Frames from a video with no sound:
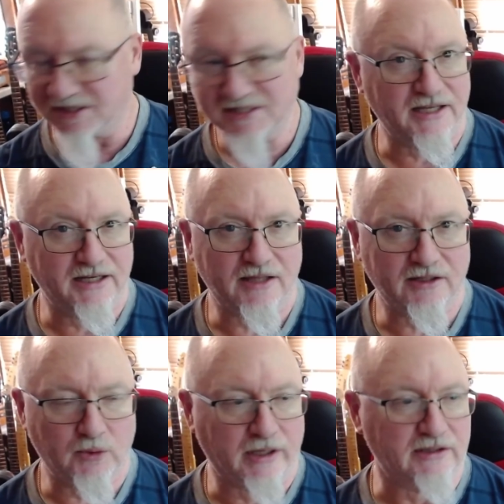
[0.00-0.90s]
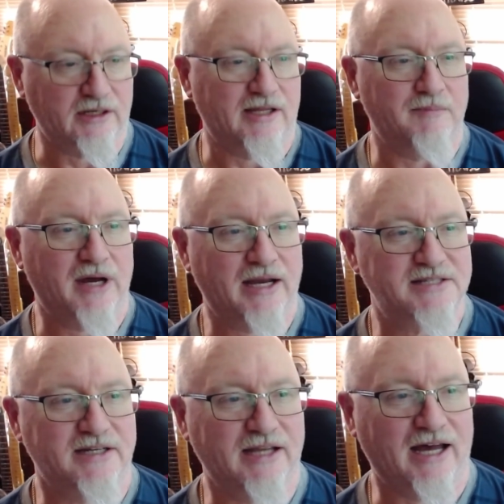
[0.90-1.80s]
another quick little
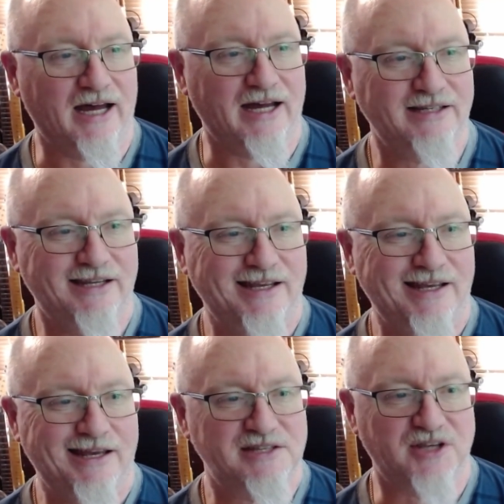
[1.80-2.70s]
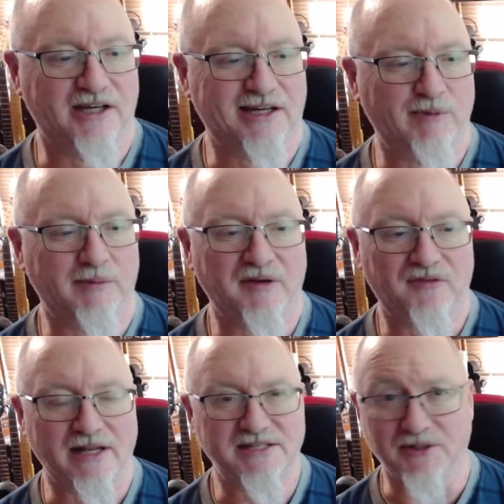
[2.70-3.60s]
unboxing. Saw a couple of my
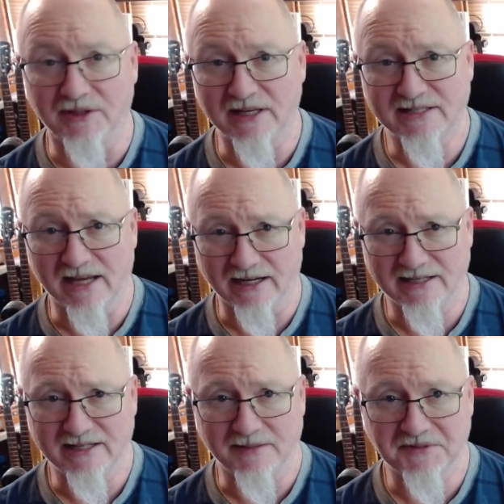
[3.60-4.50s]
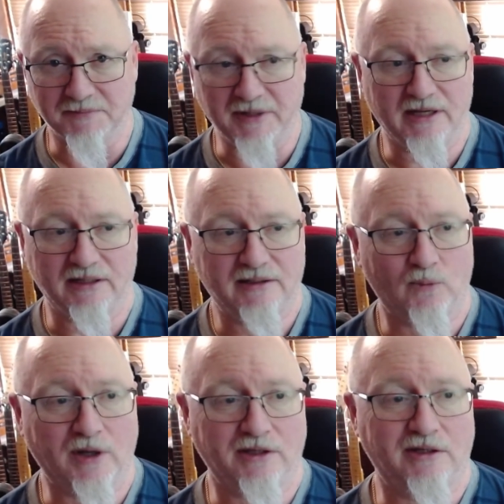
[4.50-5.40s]
friends do this, and it seems to be
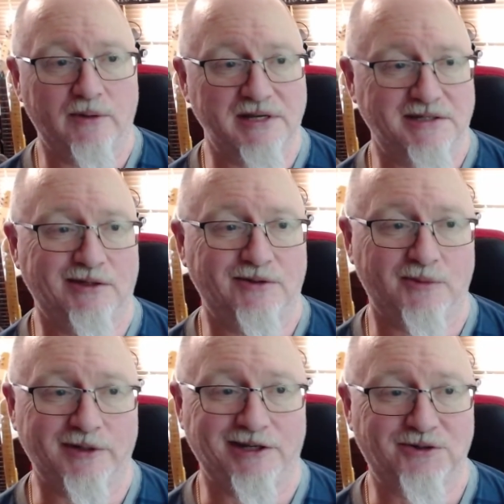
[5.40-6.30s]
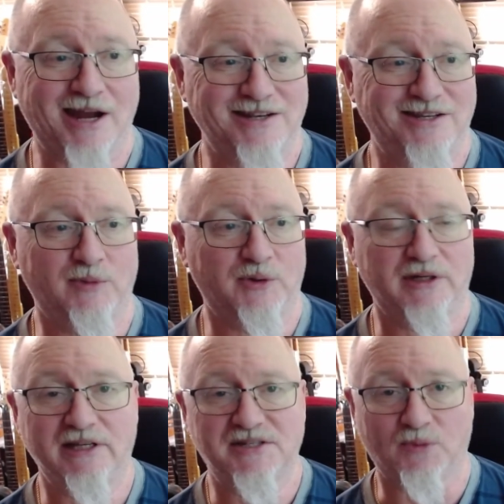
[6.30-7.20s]
what you do as a YouTuber. You try Temu
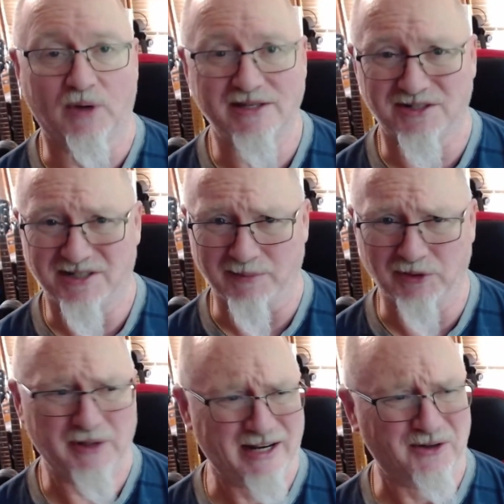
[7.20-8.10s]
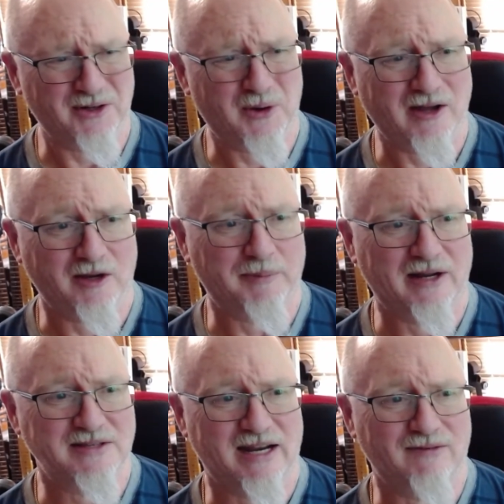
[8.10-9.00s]
at least once, or Temu, I don't know how you
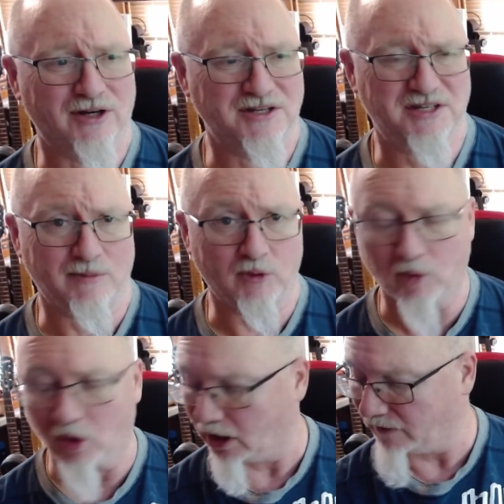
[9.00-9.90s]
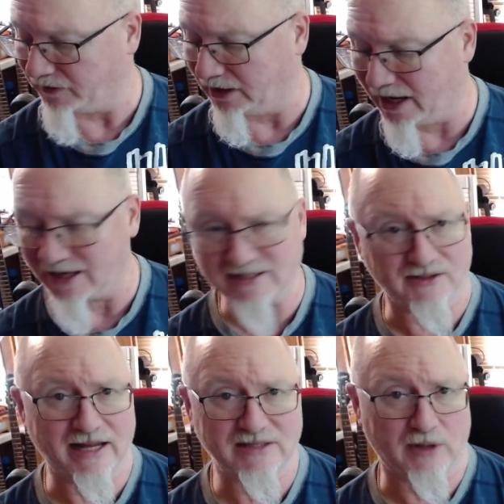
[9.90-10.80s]
pronounce it. I've heard Temu more often than not, so
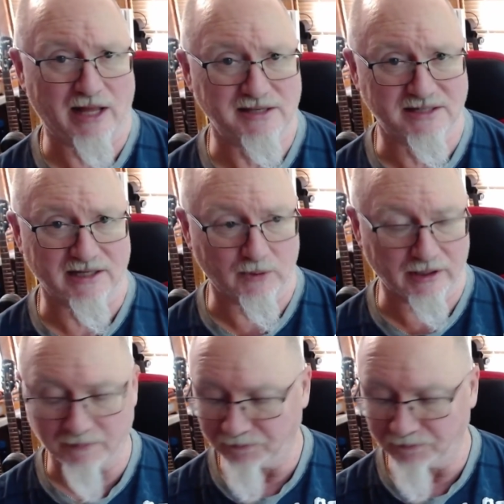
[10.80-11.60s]
that's what I'll stick with.